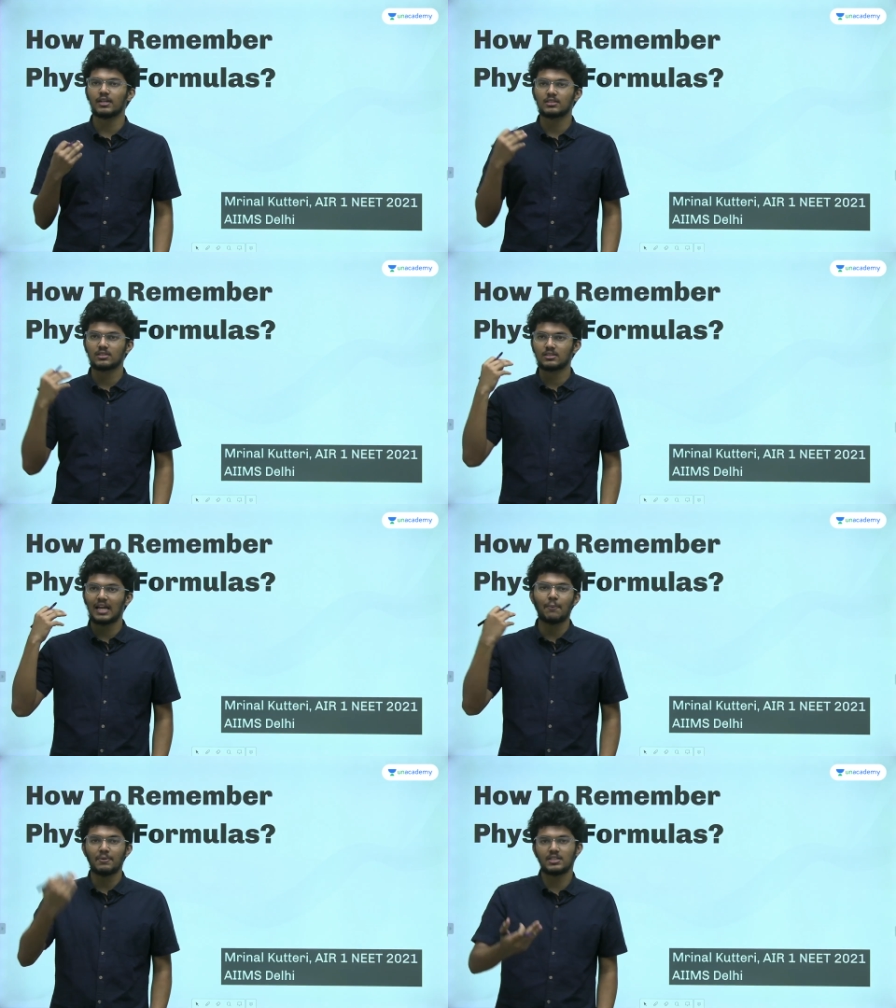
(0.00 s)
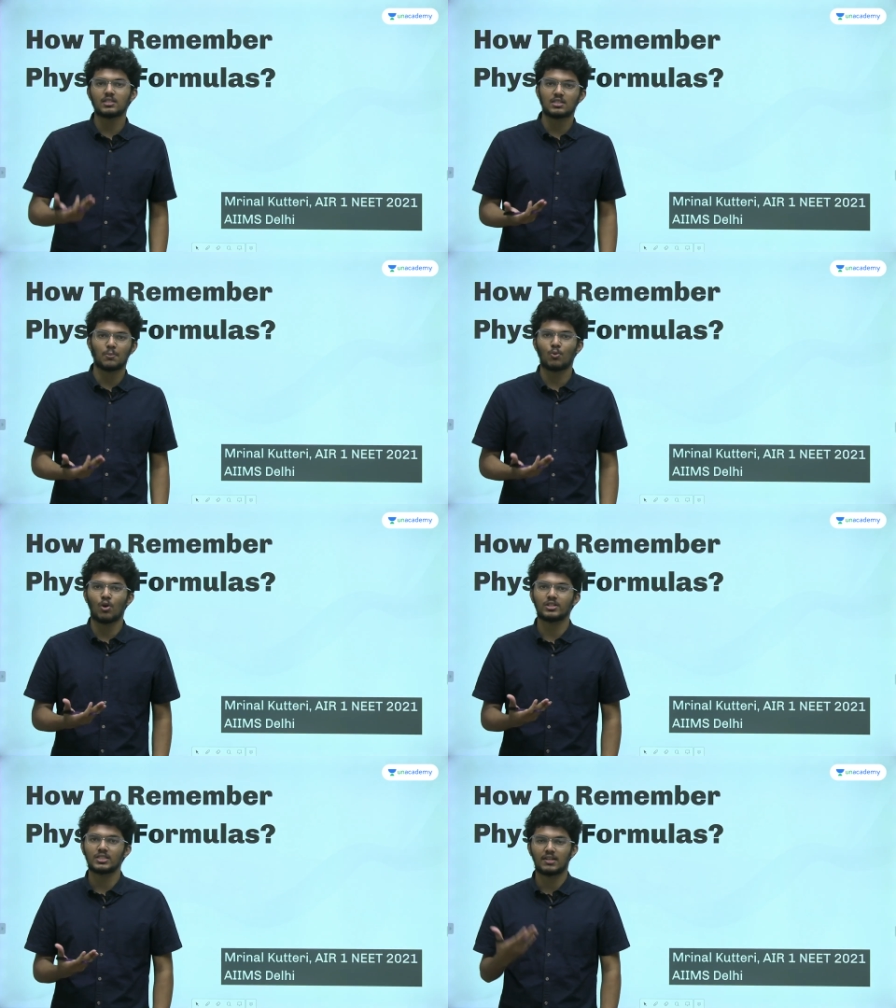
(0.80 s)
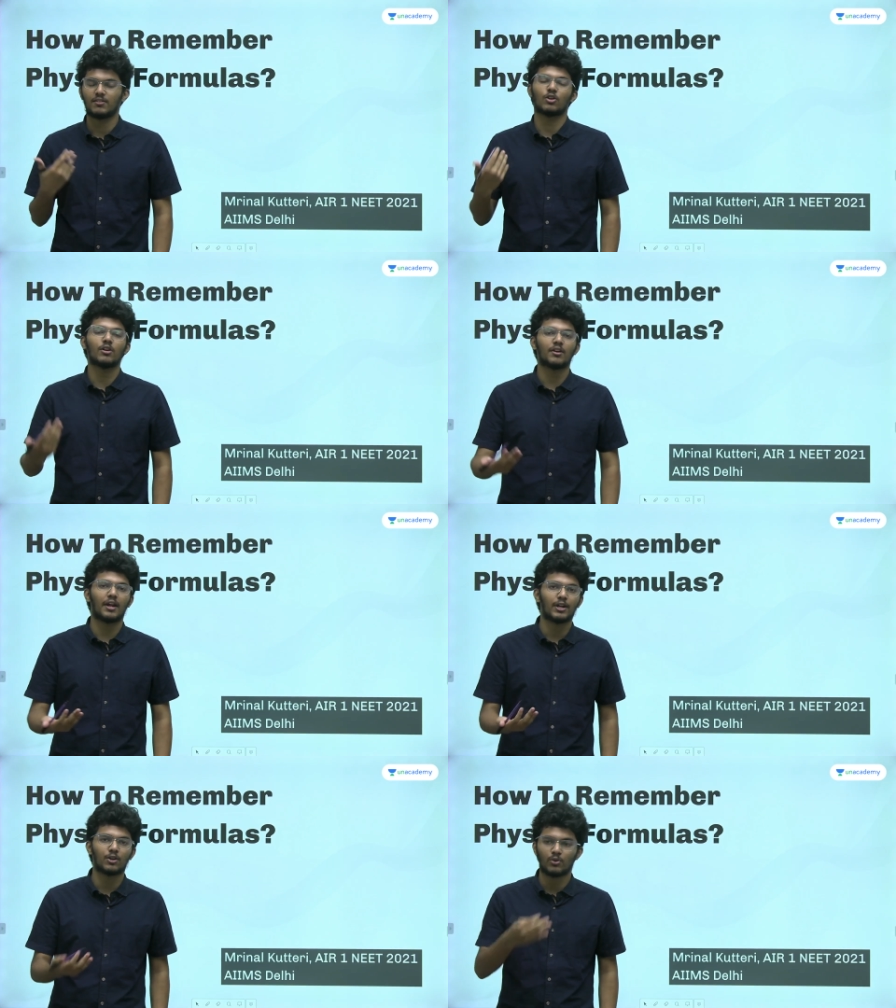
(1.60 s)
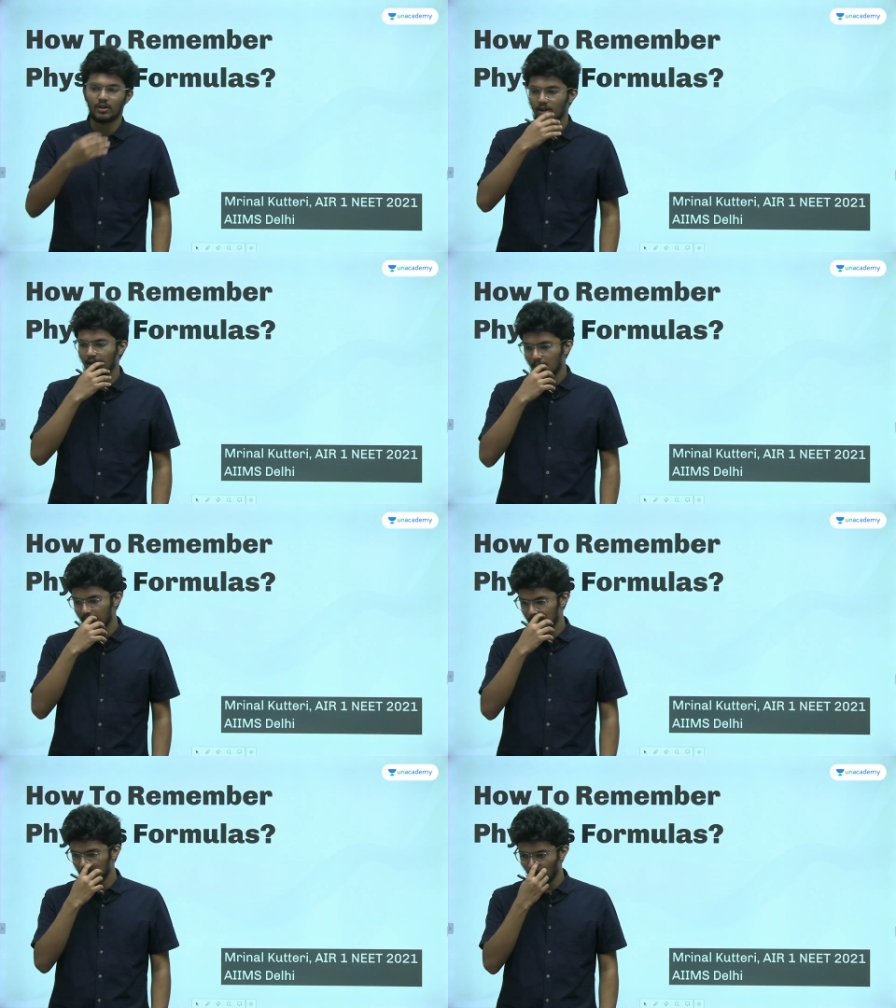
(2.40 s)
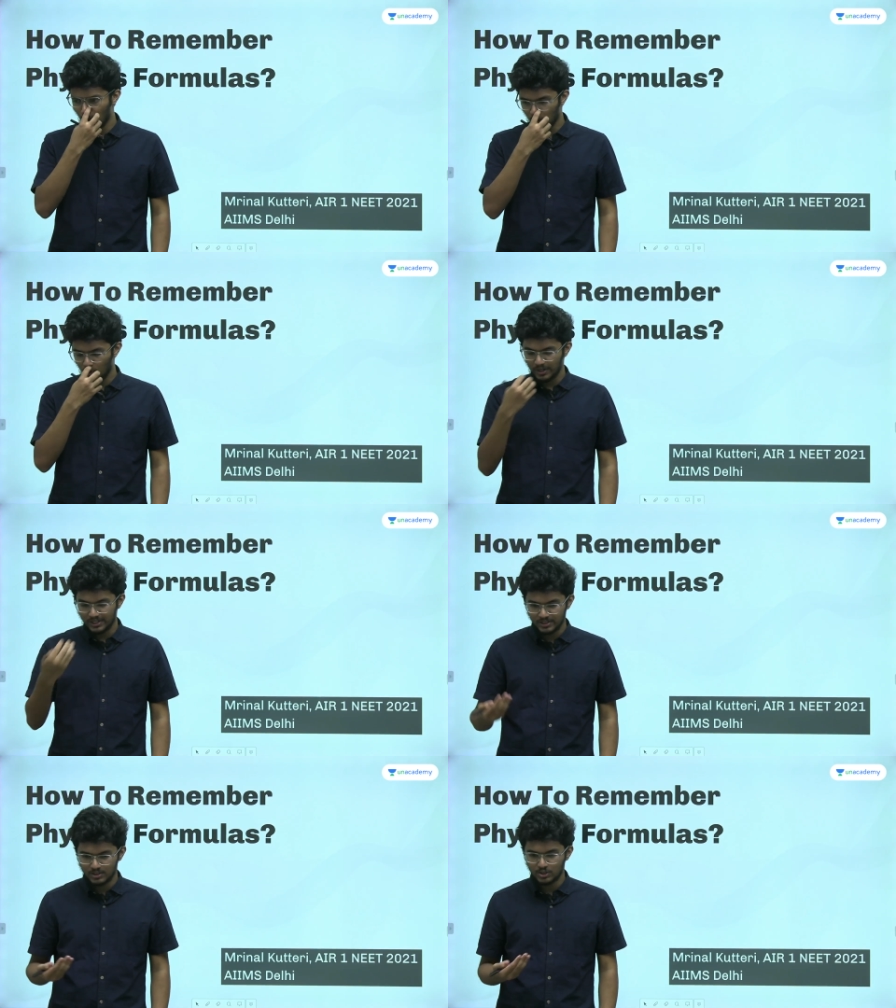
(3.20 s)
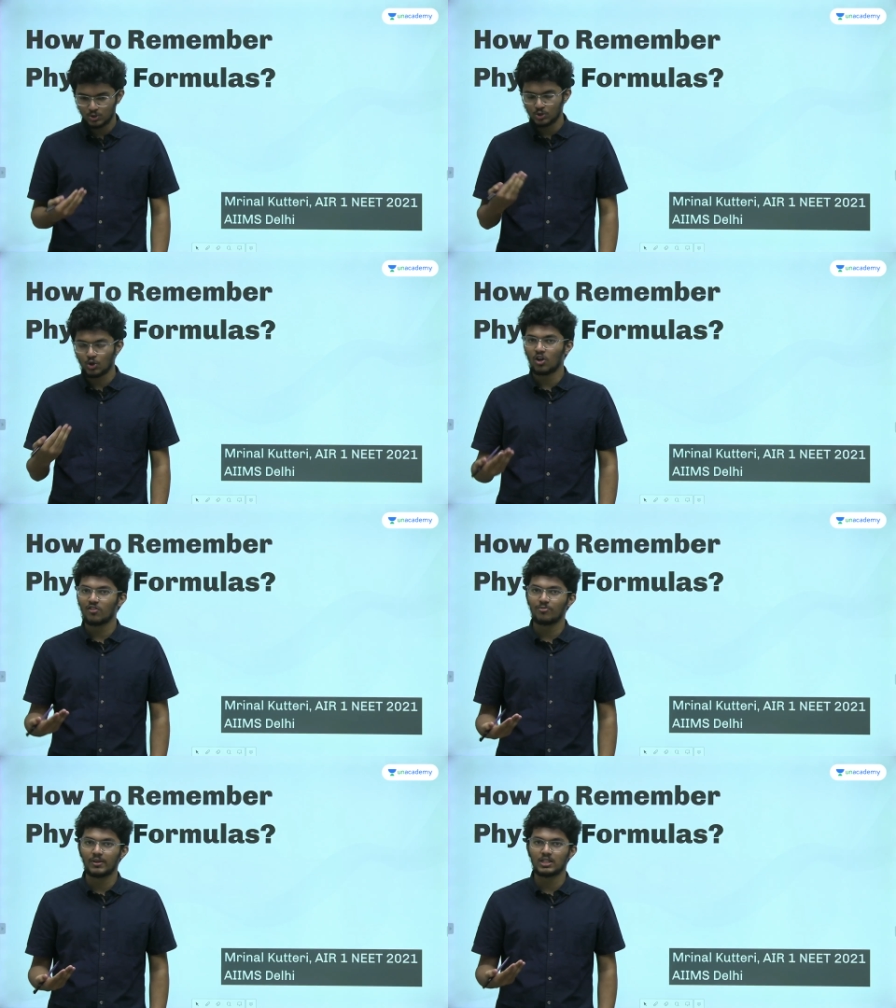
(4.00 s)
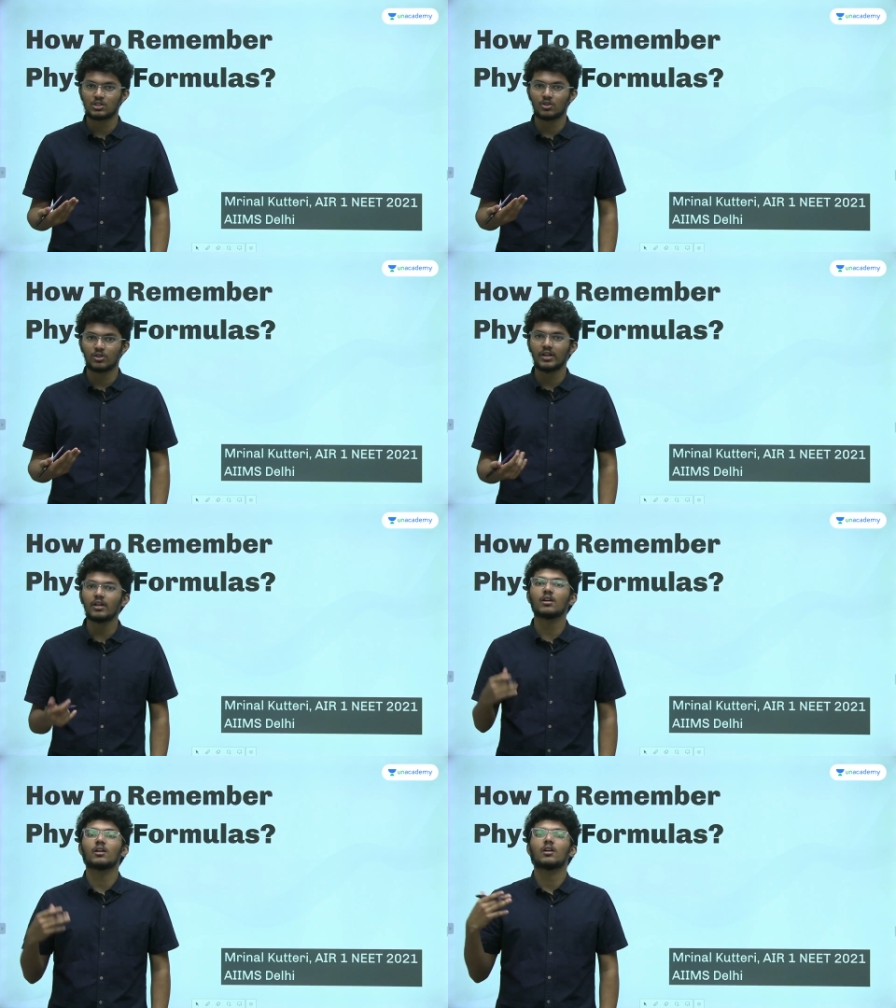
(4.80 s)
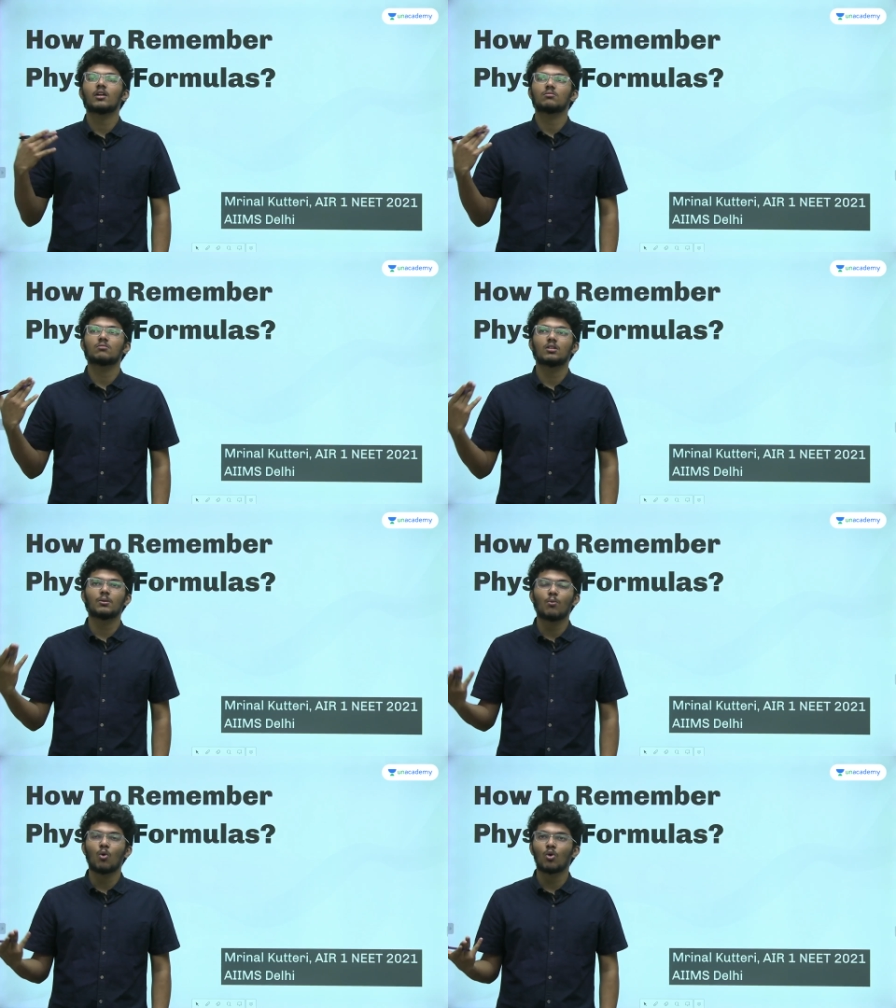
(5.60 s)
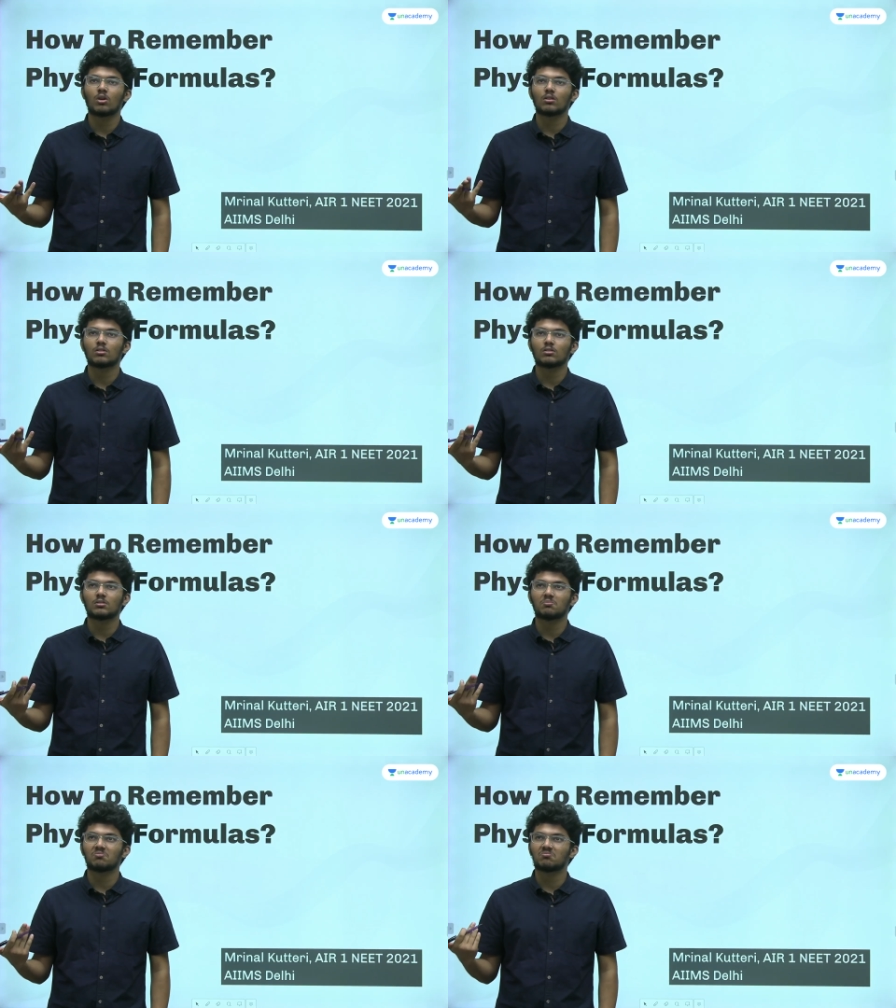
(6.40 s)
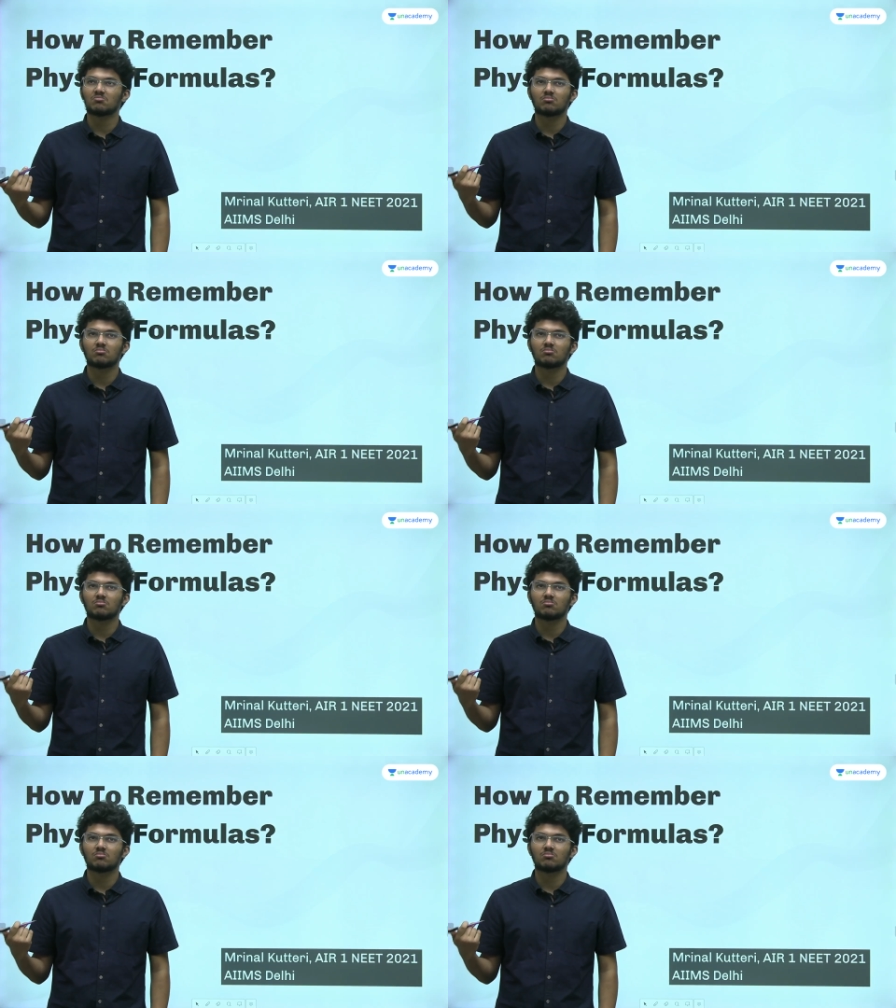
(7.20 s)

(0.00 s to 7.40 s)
it happens at a subconscious level you're not trying to do it but the more questions you solve based on it the more um,